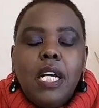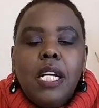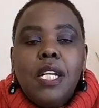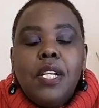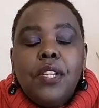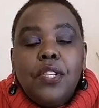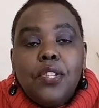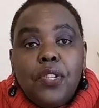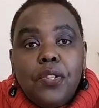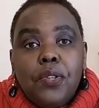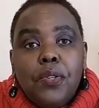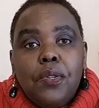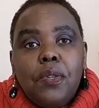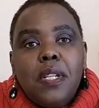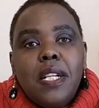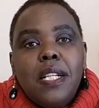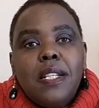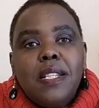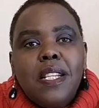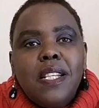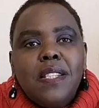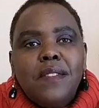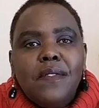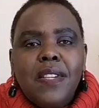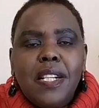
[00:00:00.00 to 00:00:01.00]
So it
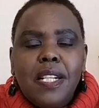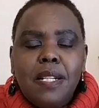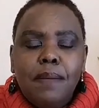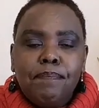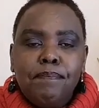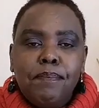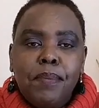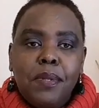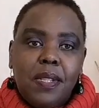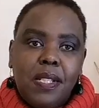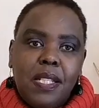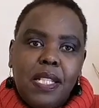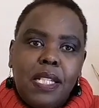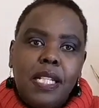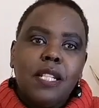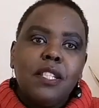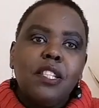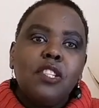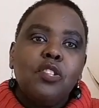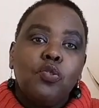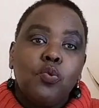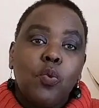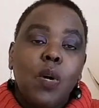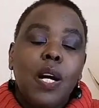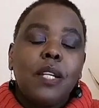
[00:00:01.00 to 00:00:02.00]
is very important
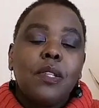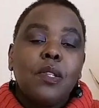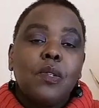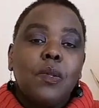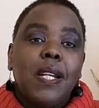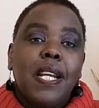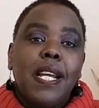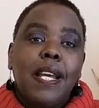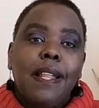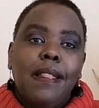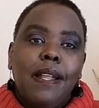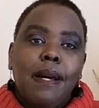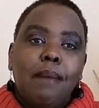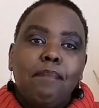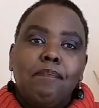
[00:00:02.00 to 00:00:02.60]
to work together.